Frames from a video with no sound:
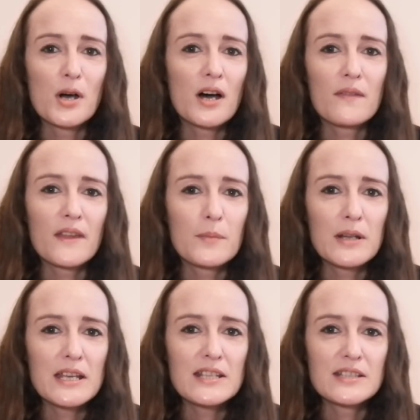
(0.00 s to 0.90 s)
but their
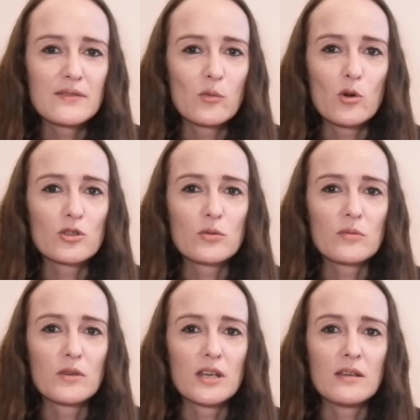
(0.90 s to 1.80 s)
pleas never wash with
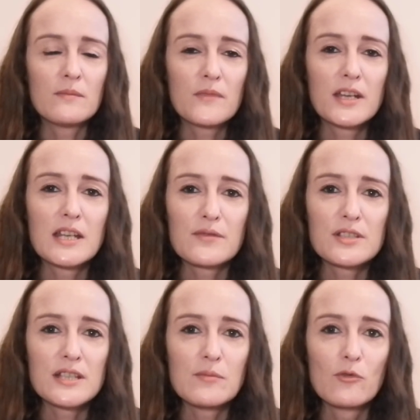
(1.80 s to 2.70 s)
me. They never
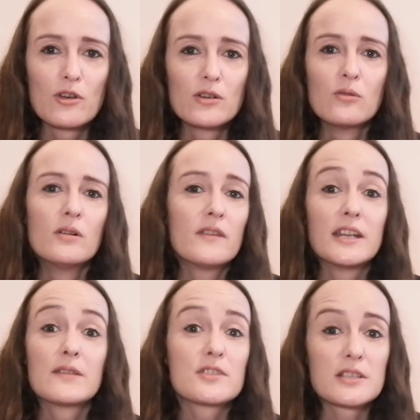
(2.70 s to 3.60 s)
seem real, they
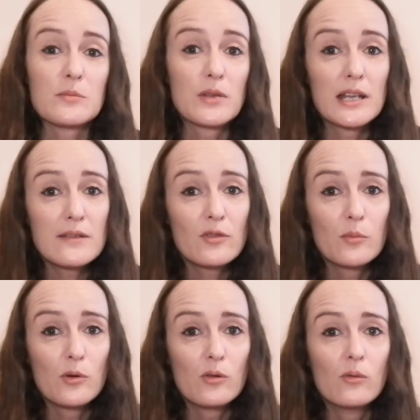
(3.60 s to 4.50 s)
never seem
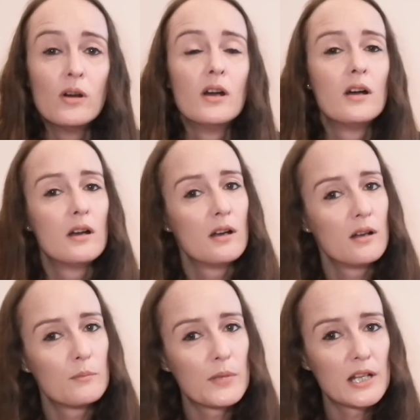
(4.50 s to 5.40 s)
believable,
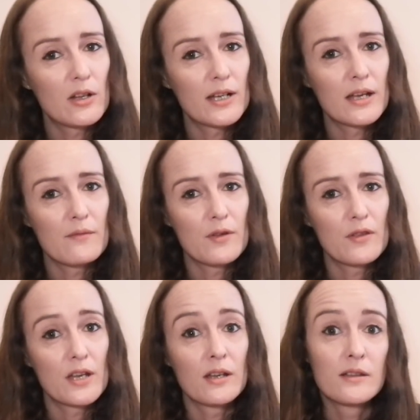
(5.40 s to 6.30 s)
bit like
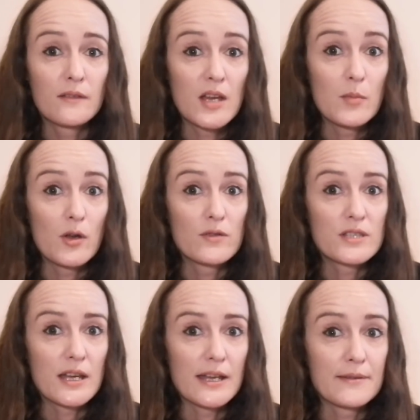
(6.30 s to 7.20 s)
everything they both
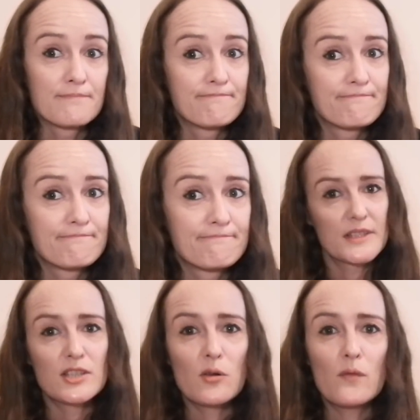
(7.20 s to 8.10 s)
say.
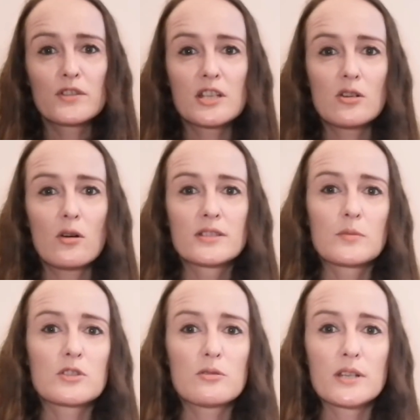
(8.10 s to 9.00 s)
So obviously guys, I'm
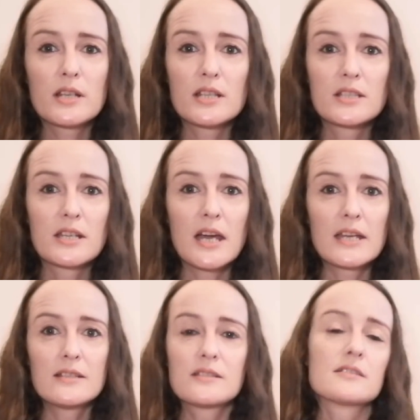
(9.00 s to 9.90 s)
still looking into the
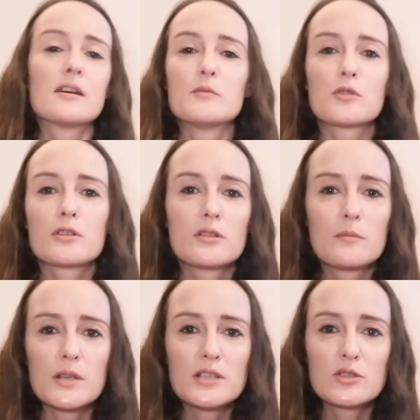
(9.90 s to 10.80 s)
case. I'm not going to
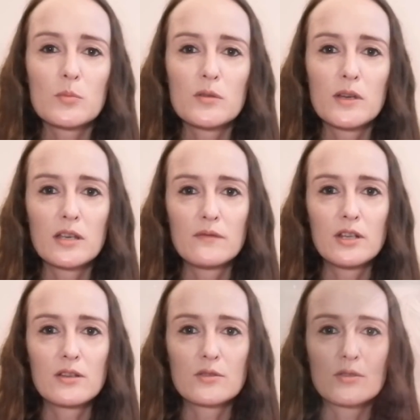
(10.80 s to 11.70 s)
be stopping making videos on